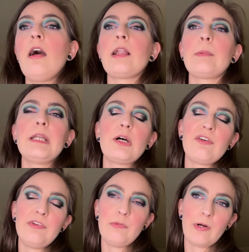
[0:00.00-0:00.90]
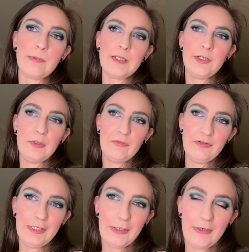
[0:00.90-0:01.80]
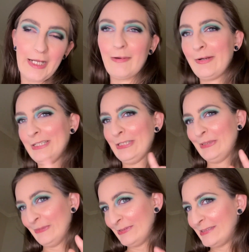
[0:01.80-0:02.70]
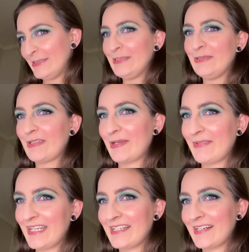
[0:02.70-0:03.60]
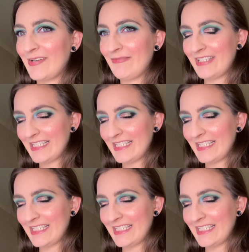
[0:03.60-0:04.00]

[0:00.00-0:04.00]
Let me know if you want me to do a video on how I used to do my makeup.